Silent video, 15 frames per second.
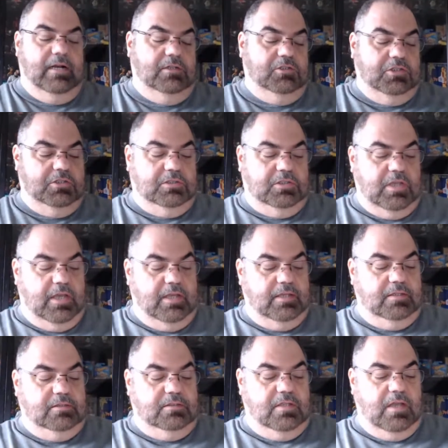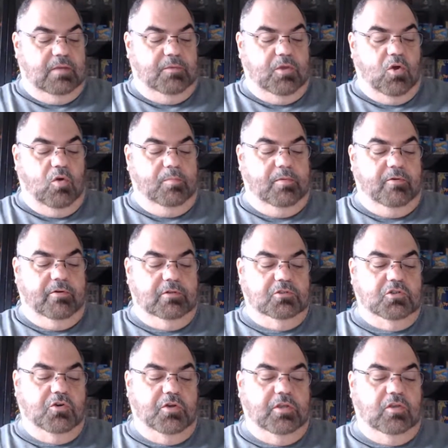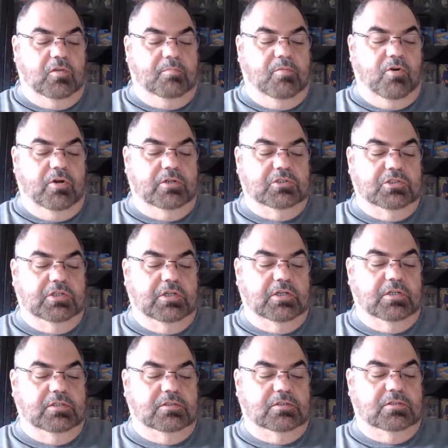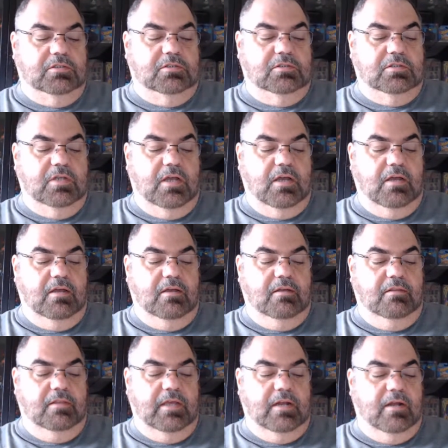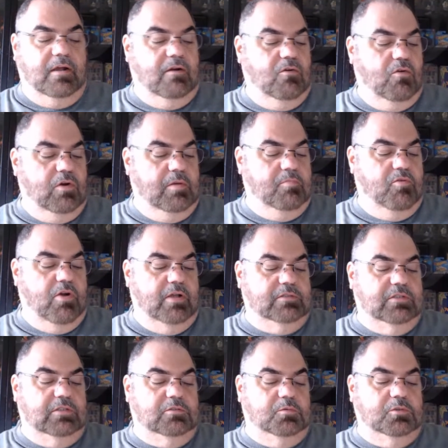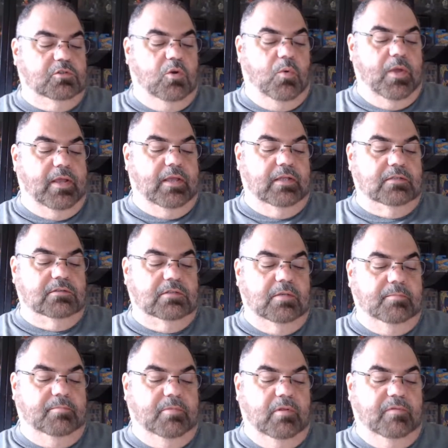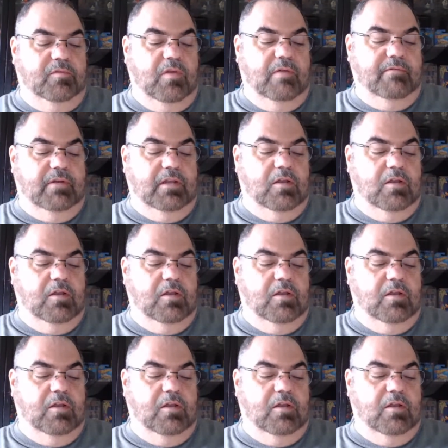it just says that we hope you're enjoying your purchase, that our order process was quick and simple. If you have any